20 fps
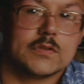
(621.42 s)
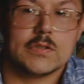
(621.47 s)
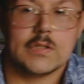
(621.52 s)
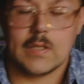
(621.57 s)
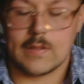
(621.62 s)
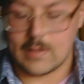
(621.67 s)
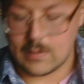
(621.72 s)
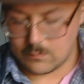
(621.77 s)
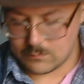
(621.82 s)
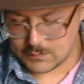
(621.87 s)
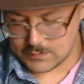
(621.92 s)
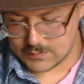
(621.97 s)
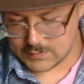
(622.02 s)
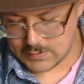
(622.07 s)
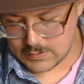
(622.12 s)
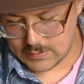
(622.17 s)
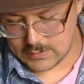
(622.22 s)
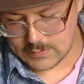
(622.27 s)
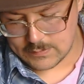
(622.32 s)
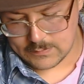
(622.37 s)
yeah, that was
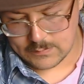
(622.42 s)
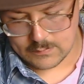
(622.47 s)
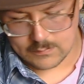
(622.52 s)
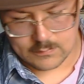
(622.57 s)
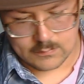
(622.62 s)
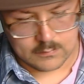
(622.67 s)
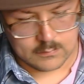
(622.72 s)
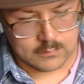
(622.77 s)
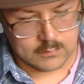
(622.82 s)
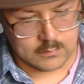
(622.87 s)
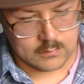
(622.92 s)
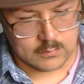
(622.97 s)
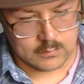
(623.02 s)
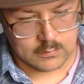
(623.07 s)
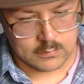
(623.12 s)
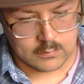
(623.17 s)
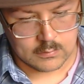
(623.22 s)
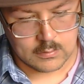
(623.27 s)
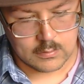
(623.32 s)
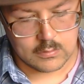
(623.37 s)

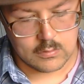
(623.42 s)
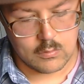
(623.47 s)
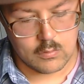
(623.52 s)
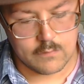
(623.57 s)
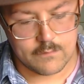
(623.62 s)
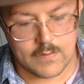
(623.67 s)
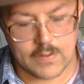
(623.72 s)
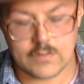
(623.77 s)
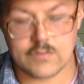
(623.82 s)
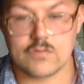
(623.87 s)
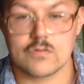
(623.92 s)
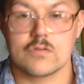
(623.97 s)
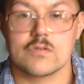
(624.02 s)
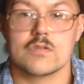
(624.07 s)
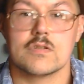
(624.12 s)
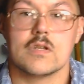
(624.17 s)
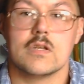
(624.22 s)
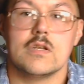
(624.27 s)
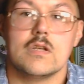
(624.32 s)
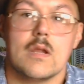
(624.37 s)
New
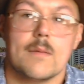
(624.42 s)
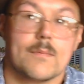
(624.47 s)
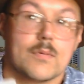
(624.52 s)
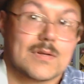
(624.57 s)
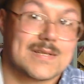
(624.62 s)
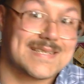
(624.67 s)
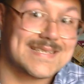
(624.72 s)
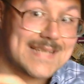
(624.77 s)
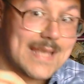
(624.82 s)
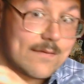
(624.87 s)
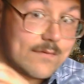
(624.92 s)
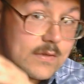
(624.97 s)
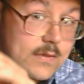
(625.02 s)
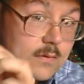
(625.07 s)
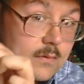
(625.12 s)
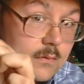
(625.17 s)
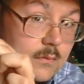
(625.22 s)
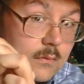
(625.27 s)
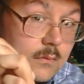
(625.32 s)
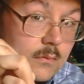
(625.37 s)
Avengers number 7
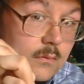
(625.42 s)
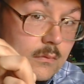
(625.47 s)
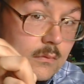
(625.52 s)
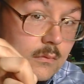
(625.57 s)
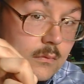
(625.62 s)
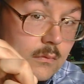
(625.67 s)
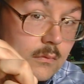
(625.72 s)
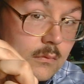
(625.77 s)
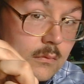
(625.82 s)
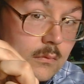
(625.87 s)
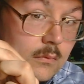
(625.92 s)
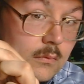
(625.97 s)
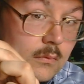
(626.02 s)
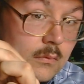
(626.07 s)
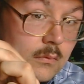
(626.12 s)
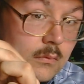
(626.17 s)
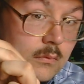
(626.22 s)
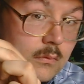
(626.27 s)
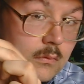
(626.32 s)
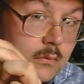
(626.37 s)

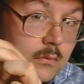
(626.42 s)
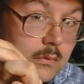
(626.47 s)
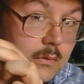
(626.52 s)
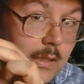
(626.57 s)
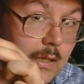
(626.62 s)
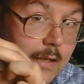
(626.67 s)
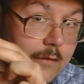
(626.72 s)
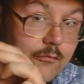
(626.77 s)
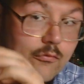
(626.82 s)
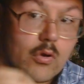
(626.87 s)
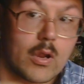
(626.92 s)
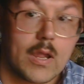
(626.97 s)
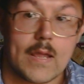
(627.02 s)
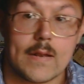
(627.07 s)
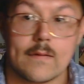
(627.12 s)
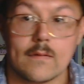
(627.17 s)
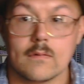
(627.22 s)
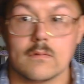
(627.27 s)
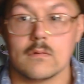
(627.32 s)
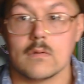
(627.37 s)
that I've read,
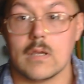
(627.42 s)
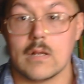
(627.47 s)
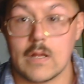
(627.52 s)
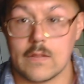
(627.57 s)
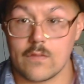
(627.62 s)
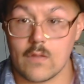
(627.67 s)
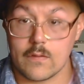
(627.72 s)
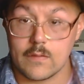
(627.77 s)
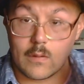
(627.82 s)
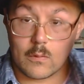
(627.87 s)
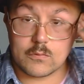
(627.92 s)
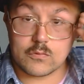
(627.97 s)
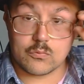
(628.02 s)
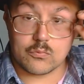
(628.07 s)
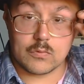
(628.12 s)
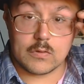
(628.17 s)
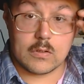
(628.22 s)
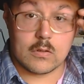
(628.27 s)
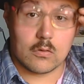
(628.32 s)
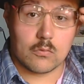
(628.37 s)
and I thought that was a
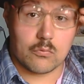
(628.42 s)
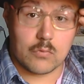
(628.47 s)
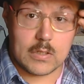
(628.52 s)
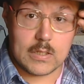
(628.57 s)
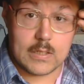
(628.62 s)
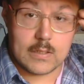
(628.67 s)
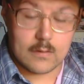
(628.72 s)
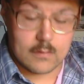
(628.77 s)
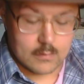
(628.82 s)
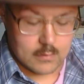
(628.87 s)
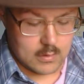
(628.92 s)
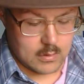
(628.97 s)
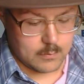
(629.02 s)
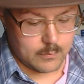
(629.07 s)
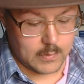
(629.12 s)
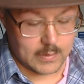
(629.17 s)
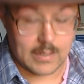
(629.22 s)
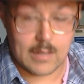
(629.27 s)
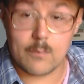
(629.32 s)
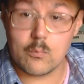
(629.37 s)
really good read. They
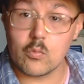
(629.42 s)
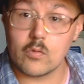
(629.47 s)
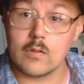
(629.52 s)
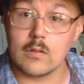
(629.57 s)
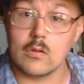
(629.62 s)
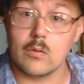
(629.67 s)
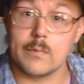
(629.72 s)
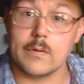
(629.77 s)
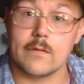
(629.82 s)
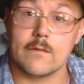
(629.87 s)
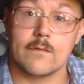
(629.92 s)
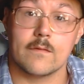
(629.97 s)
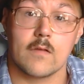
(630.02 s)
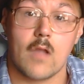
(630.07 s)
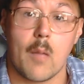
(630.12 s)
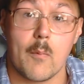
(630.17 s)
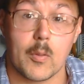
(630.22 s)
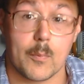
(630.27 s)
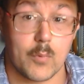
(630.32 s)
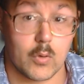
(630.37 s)
come with a little bit of
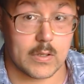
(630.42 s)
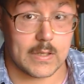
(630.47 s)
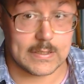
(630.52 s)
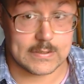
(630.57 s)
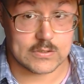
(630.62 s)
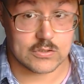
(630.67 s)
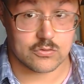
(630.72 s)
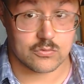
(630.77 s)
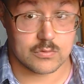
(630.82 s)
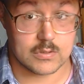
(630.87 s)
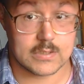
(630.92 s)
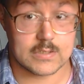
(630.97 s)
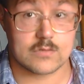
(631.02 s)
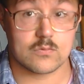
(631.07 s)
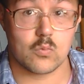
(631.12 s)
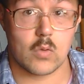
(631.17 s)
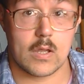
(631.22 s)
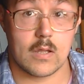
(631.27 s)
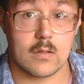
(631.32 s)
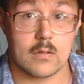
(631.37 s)
comic book history as
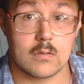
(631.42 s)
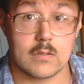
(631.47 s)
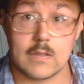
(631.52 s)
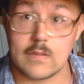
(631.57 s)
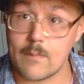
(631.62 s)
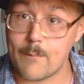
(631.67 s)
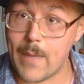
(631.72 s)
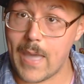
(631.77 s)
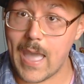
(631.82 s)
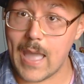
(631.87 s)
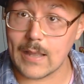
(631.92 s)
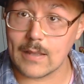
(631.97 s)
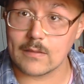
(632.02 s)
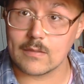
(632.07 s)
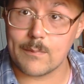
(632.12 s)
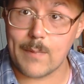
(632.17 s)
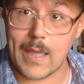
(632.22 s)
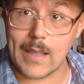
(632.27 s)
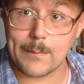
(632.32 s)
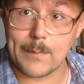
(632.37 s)
well in the
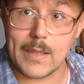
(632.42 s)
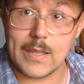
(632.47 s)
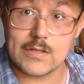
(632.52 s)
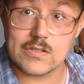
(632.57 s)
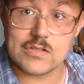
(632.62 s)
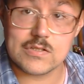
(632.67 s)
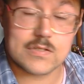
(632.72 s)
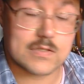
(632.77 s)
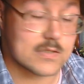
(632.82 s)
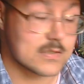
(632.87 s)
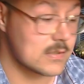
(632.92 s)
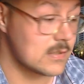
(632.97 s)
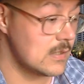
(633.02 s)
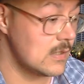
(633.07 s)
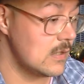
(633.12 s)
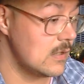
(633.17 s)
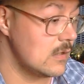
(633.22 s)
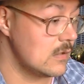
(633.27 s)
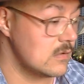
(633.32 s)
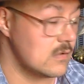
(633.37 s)
back pages.
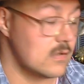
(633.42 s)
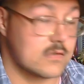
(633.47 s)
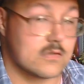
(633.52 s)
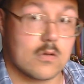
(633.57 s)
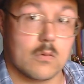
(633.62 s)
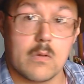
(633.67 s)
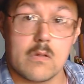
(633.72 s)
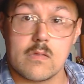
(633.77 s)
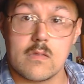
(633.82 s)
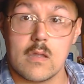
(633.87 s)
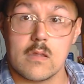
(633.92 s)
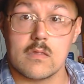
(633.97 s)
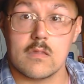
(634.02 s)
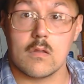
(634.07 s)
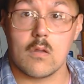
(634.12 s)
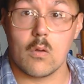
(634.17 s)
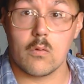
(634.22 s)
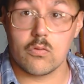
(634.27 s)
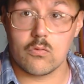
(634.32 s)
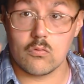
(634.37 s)
So it's always nice to
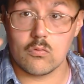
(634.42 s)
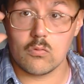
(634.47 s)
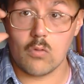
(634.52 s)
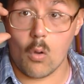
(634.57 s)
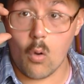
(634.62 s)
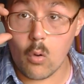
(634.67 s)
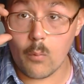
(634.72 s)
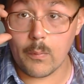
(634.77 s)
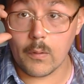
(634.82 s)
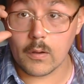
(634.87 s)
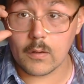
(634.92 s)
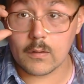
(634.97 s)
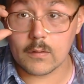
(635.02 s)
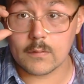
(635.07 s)
go through the whole book.